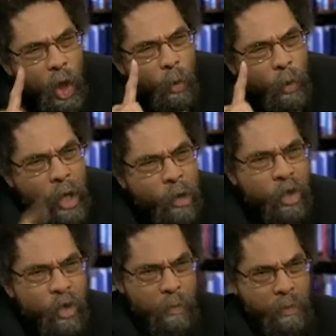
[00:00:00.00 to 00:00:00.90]
Will
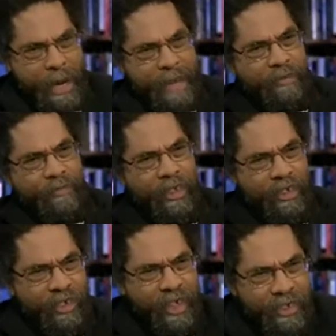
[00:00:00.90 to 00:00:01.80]
you press for the
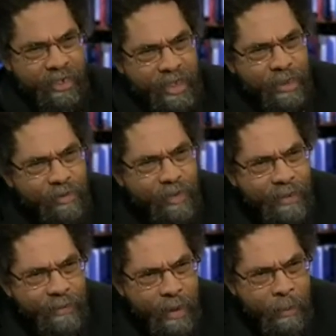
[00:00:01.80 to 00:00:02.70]
justice of
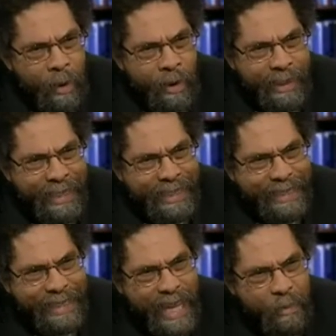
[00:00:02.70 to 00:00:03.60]
Trayvon Martin in the
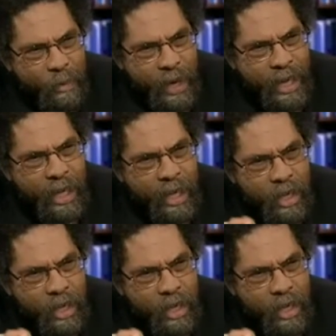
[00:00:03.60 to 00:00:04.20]
same way